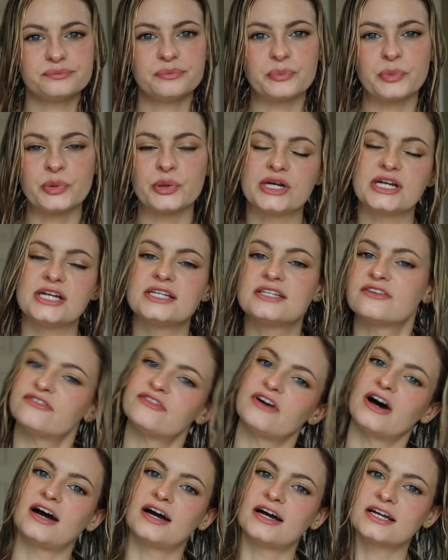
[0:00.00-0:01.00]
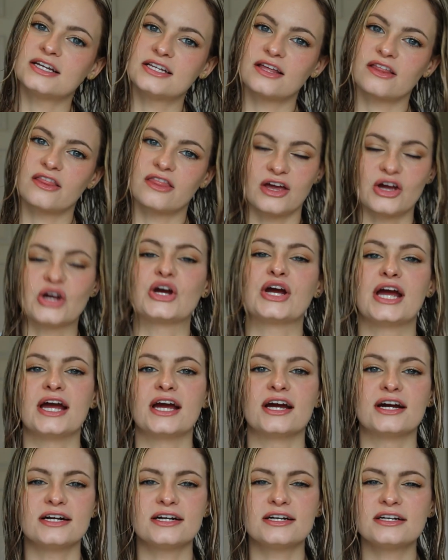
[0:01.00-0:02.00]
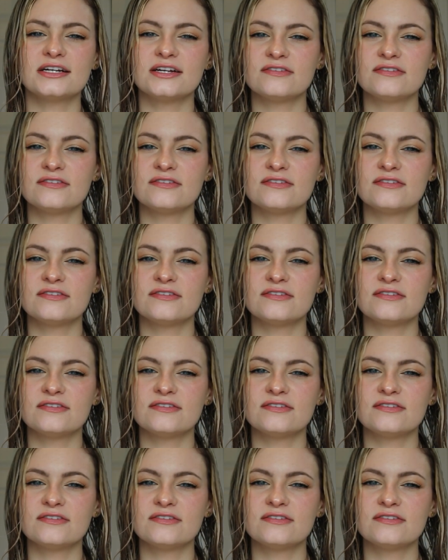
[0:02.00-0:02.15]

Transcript: pre-divide their hair,